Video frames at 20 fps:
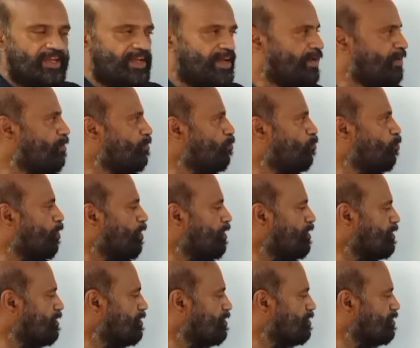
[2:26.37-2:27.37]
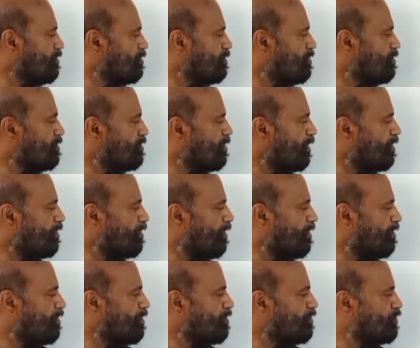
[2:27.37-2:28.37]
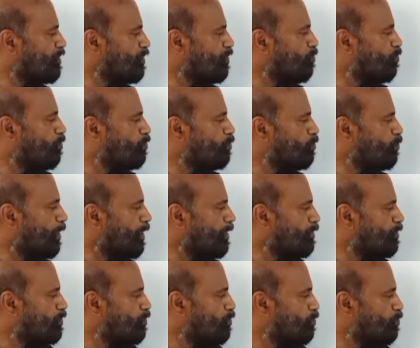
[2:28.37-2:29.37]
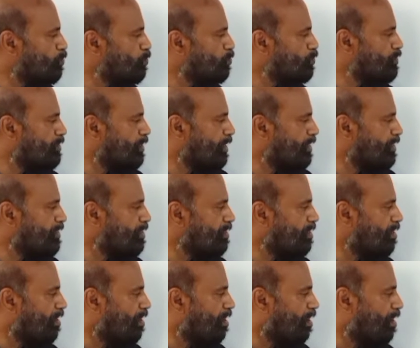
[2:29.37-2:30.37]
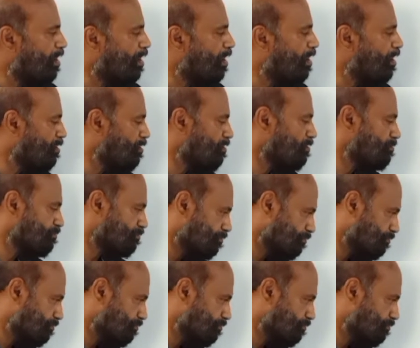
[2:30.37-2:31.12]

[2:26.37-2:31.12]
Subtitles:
N1 sin I is equal to N2 sin R.